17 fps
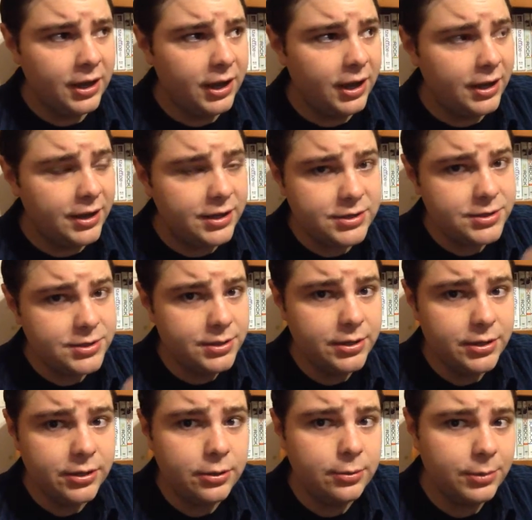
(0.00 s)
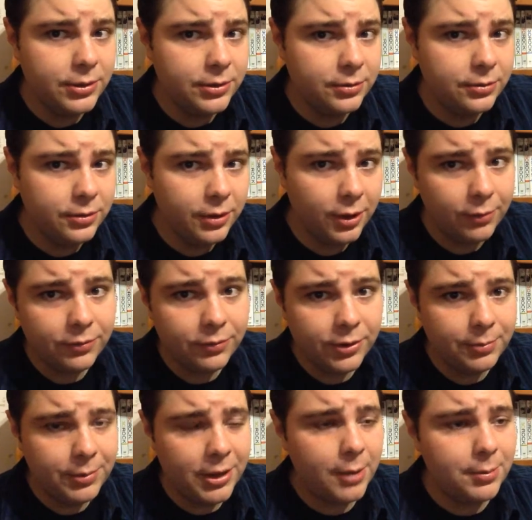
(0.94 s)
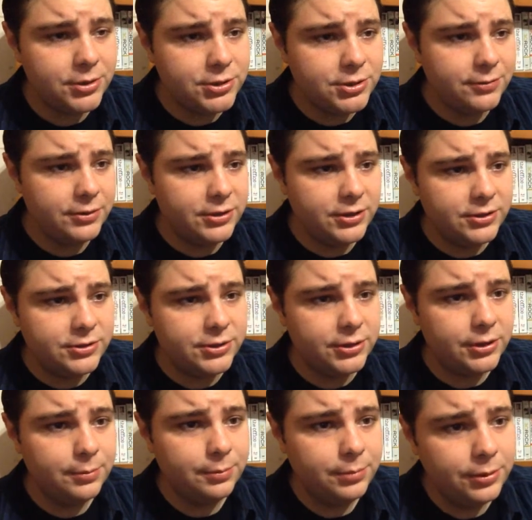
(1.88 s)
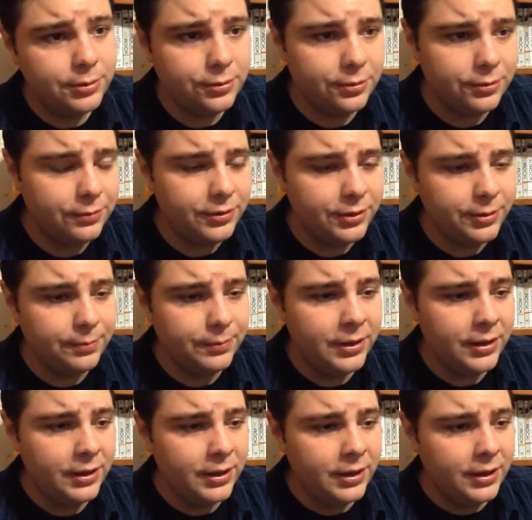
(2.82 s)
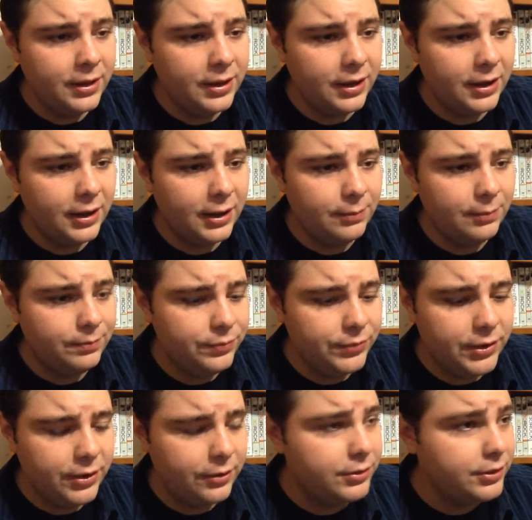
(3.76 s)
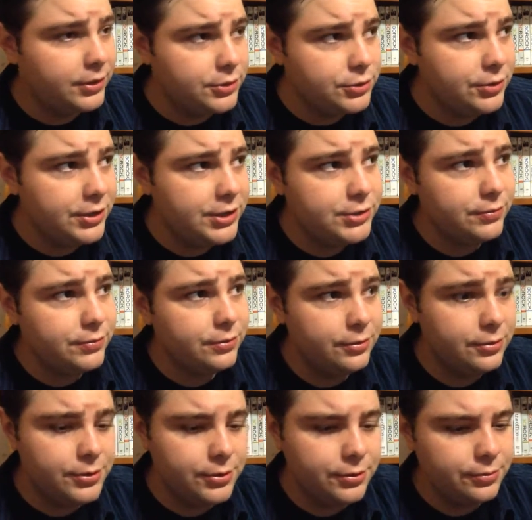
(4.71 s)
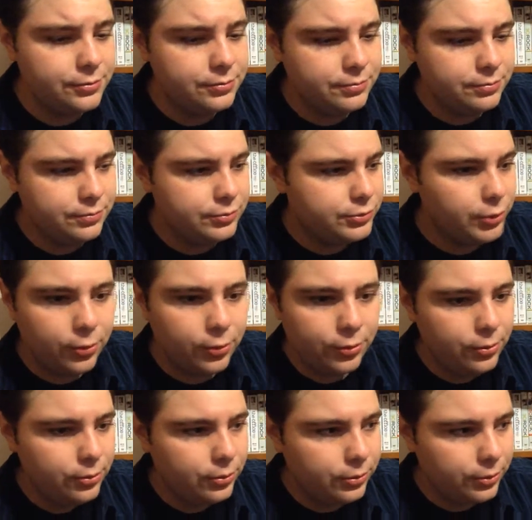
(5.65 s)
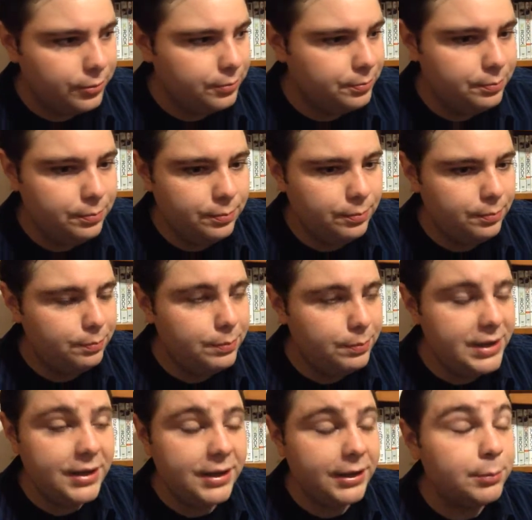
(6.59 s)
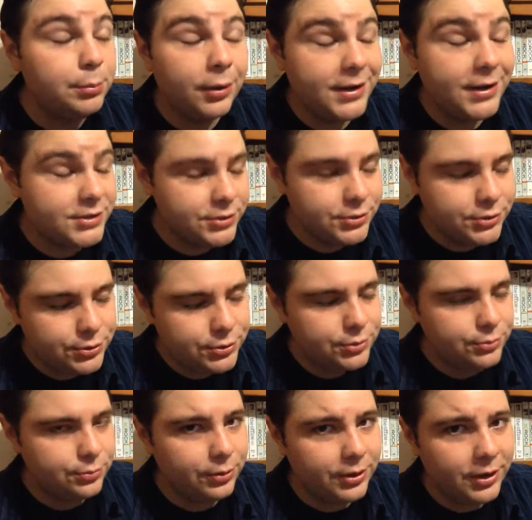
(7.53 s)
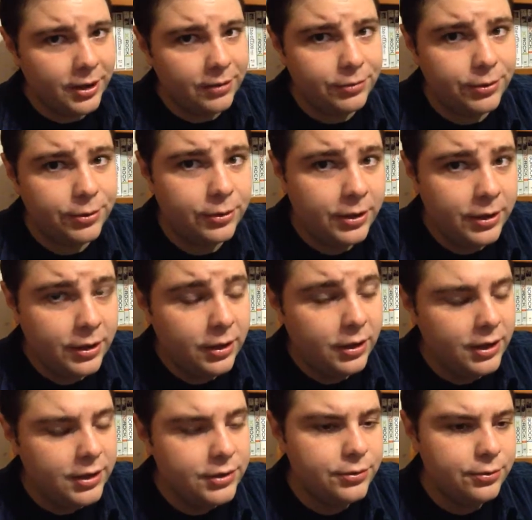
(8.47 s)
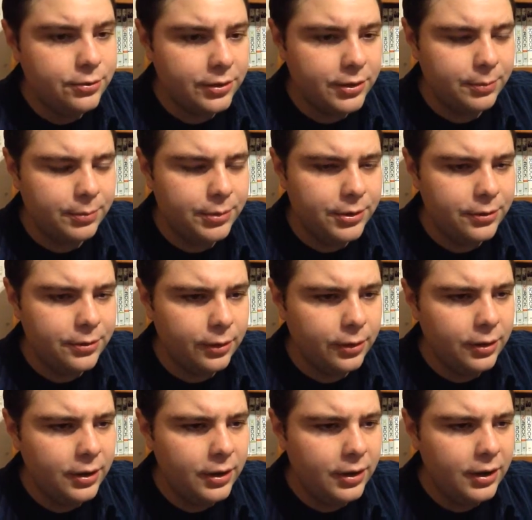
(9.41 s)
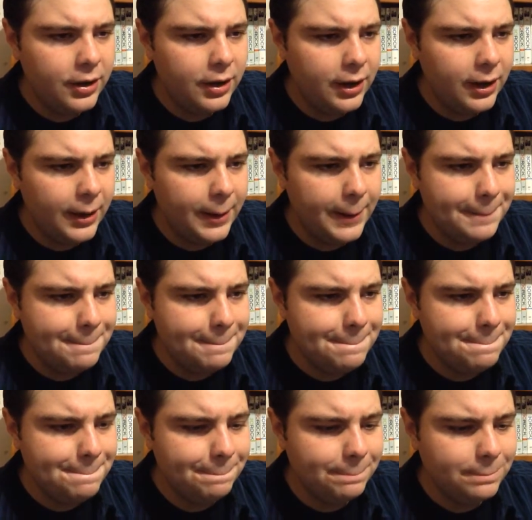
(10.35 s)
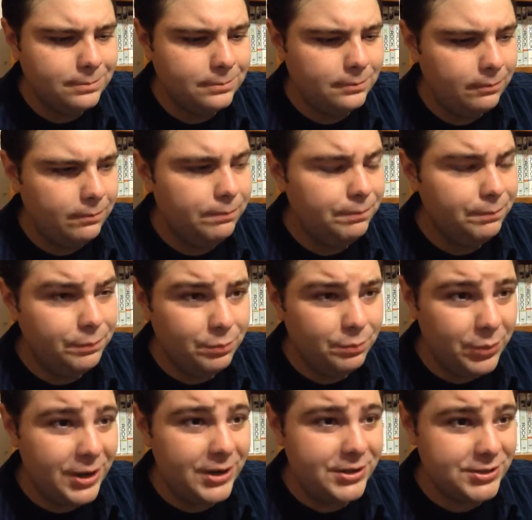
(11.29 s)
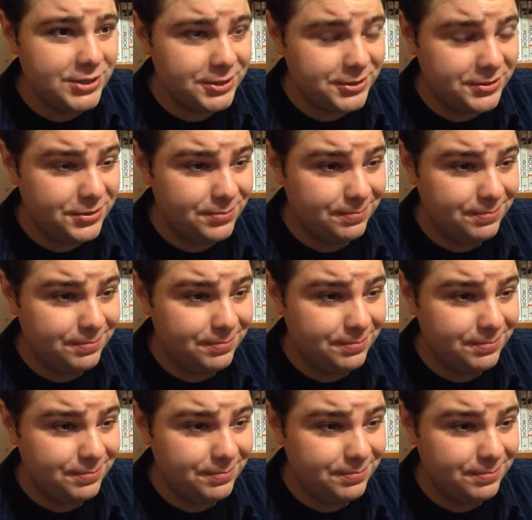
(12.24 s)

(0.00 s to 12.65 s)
uh, is the human of him? How much of it is the computer of him? Uh, you know, you can transfer your soul or being, presence, what have you, into a computer. Um, but is it